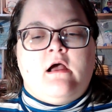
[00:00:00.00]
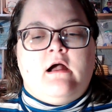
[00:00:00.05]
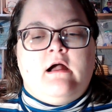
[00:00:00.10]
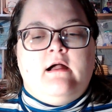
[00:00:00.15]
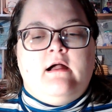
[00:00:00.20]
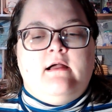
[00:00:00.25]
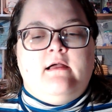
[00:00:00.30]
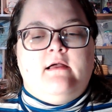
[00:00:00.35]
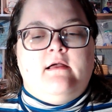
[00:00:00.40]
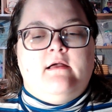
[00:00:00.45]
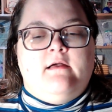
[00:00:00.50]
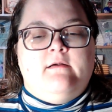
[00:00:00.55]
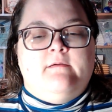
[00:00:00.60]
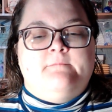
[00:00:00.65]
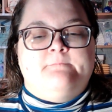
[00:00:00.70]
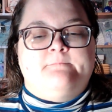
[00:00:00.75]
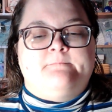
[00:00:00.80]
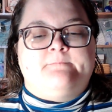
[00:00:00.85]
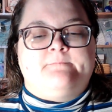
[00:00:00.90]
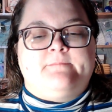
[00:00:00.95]

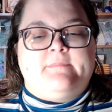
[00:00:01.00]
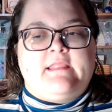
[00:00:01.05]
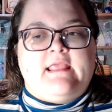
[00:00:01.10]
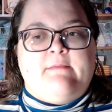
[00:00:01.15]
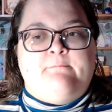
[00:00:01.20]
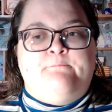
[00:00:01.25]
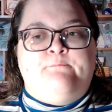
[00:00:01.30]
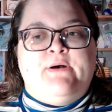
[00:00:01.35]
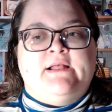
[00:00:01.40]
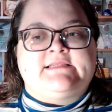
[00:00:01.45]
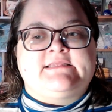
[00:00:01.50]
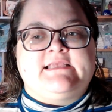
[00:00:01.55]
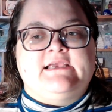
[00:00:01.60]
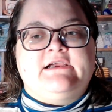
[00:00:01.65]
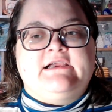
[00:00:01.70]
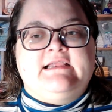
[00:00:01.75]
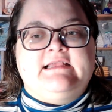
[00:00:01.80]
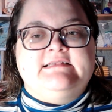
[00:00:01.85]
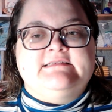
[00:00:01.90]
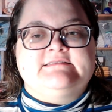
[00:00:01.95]
But there
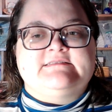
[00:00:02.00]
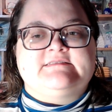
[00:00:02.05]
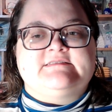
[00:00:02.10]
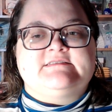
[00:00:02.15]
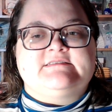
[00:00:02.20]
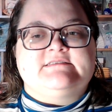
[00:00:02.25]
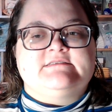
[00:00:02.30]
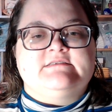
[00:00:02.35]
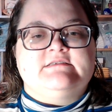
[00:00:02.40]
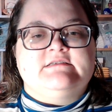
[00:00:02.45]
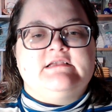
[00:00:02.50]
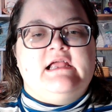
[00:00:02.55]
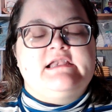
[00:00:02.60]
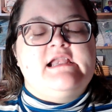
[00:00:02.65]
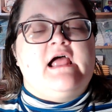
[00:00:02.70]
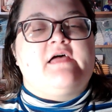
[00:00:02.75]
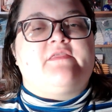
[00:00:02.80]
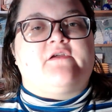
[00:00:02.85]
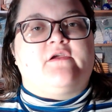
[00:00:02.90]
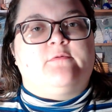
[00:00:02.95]
is
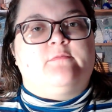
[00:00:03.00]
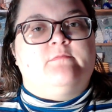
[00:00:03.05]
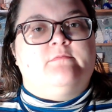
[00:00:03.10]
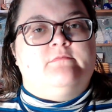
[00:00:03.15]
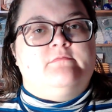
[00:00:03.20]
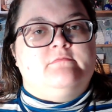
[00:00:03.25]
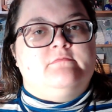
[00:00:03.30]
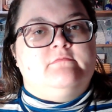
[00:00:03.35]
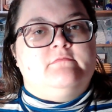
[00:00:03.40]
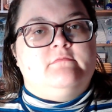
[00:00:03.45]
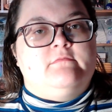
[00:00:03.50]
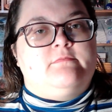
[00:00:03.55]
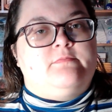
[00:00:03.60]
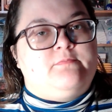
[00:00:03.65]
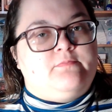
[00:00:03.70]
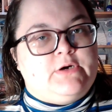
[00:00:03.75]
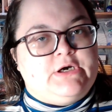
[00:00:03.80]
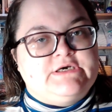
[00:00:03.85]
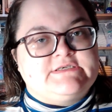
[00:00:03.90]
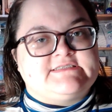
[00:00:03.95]
another
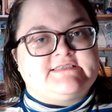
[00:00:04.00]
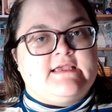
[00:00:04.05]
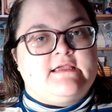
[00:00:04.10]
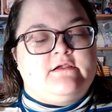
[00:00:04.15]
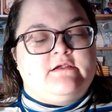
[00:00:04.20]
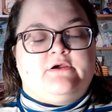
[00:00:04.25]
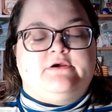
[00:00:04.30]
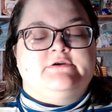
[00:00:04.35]
person.